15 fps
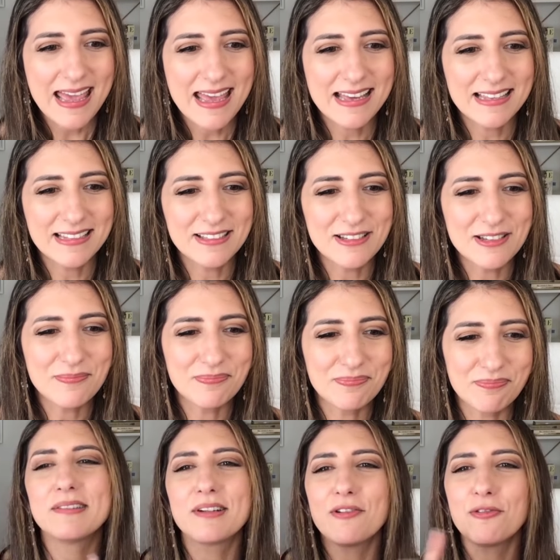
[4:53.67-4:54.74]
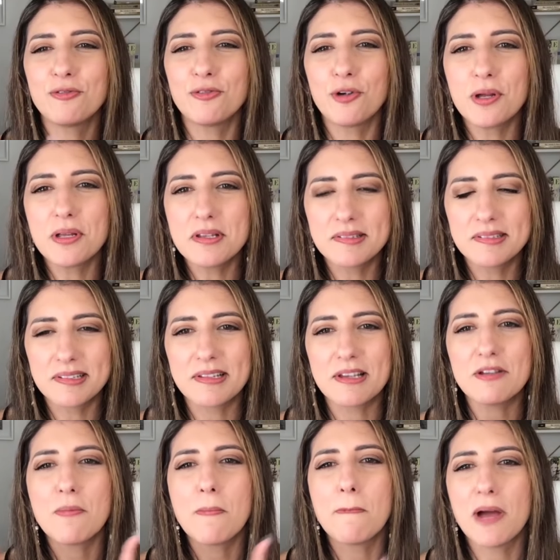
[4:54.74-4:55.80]
And these are phrases
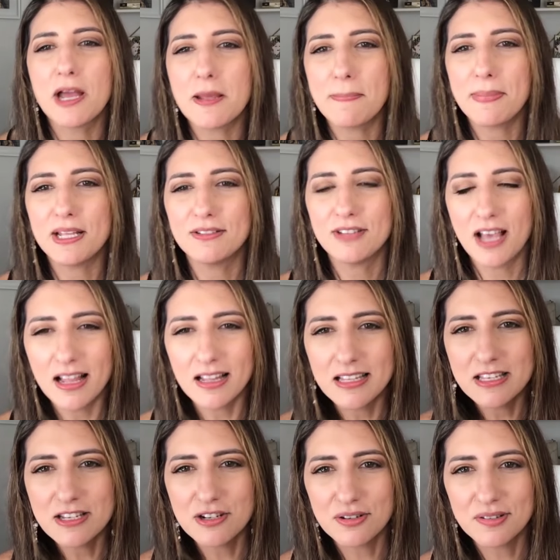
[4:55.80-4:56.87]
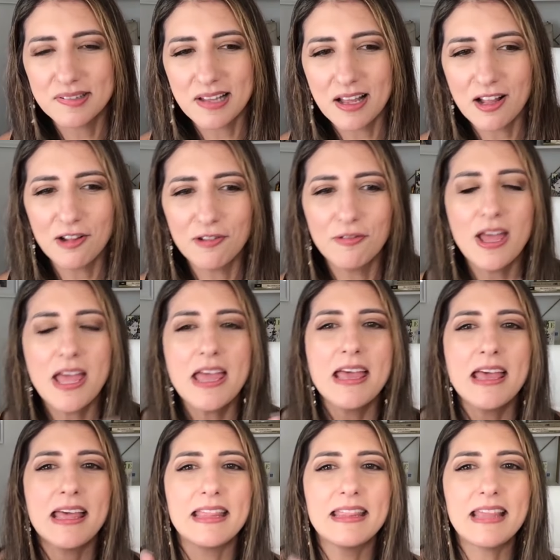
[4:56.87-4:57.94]
that you might be telling yourself
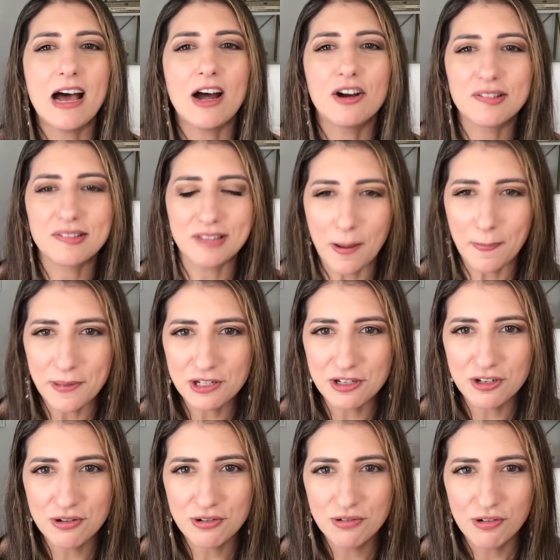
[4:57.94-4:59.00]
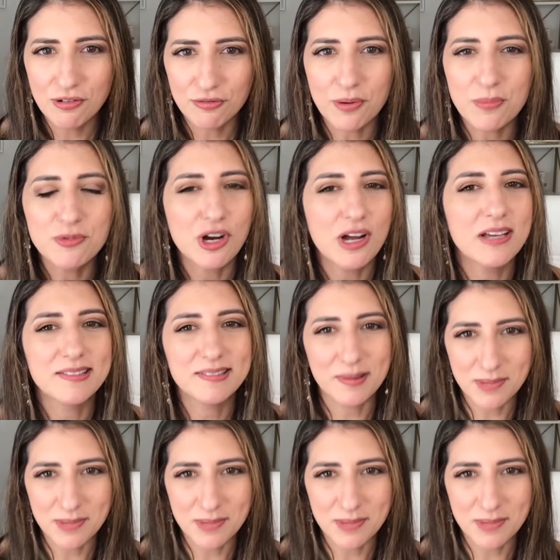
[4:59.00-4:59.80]
that are stopping you from trying